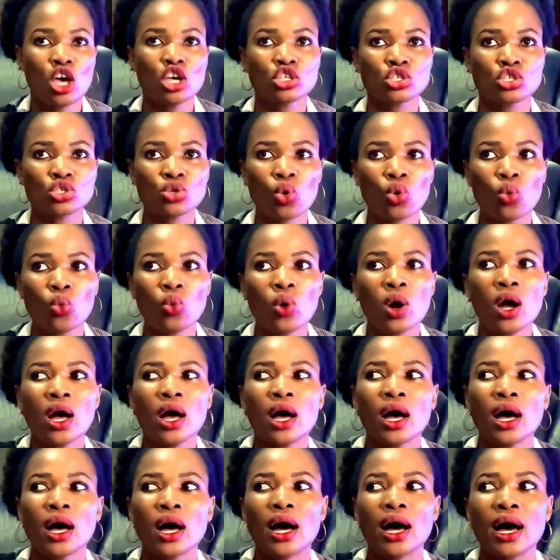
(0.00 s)
So
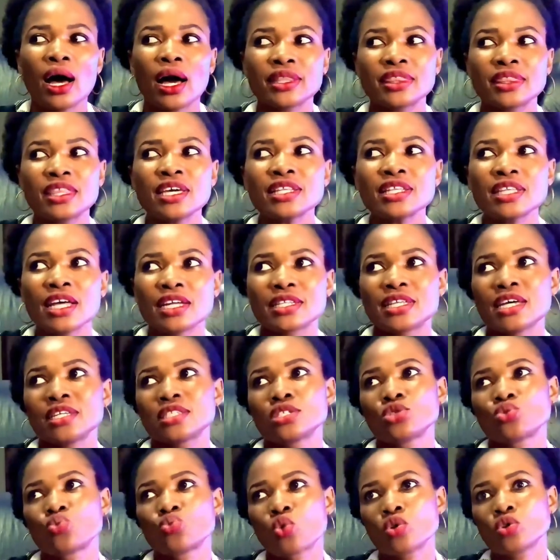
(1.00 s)
I think
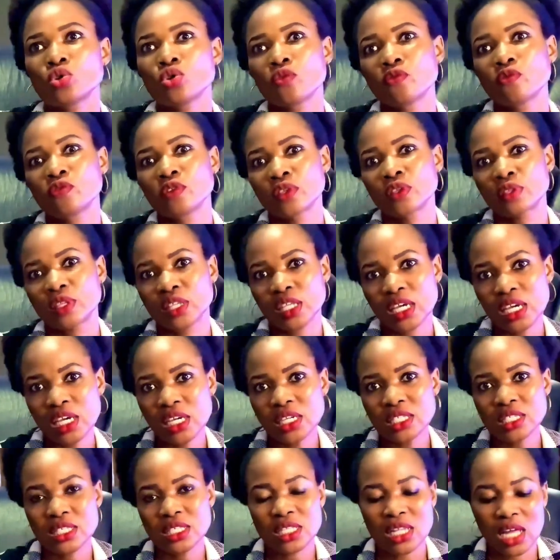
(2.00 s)
that is one of the
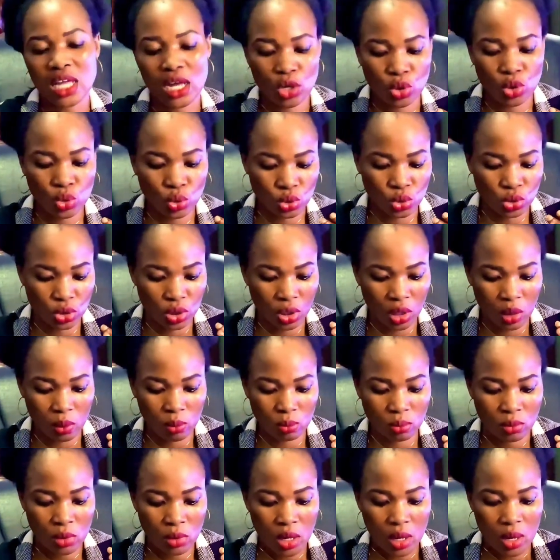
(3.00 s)
things that could
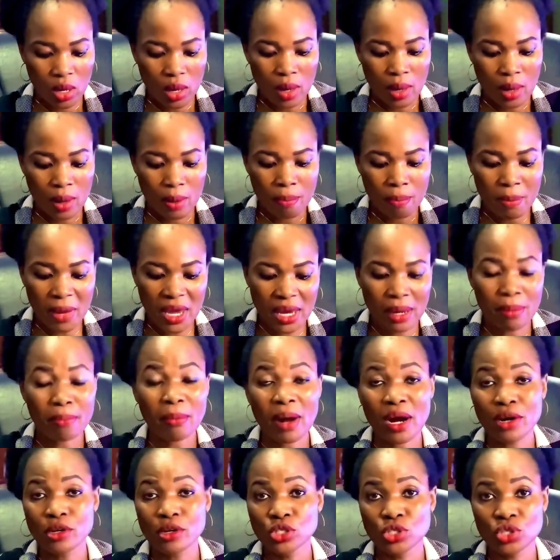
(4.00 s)
make
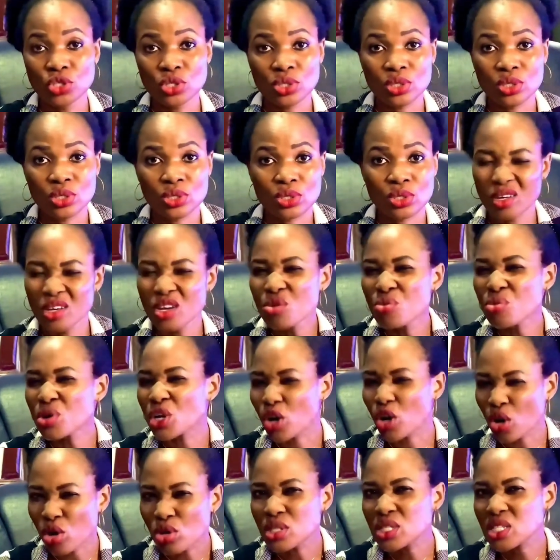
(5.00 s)
marriages
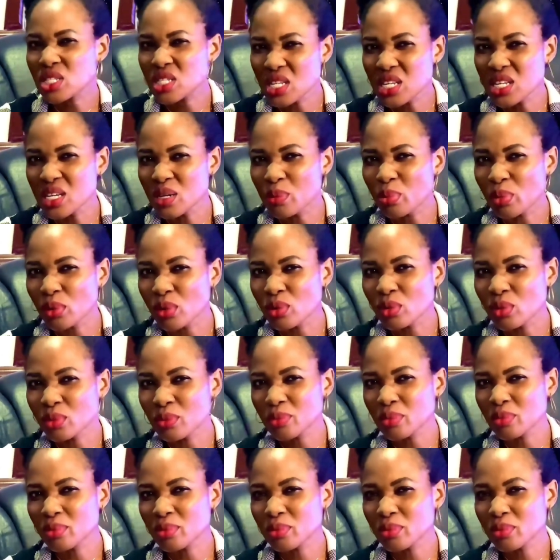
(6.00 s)
irreconcilable,